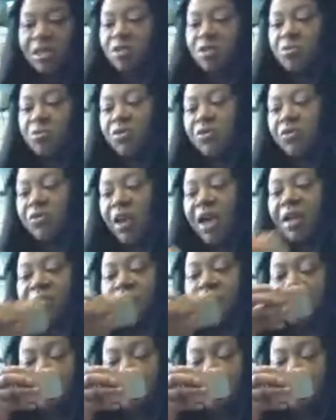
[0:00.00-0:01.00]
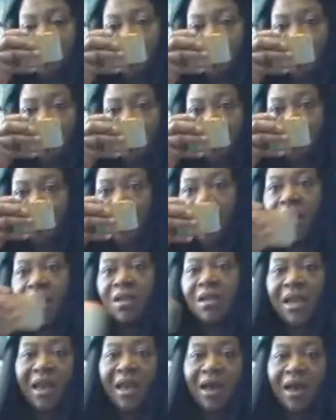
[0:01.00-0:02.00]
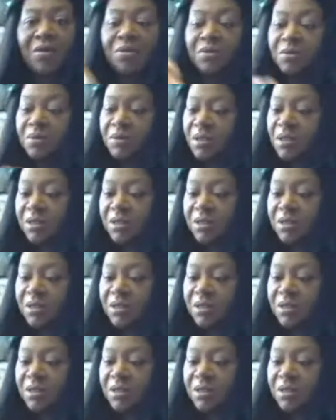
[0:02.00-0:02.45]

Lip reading: super fat. Now,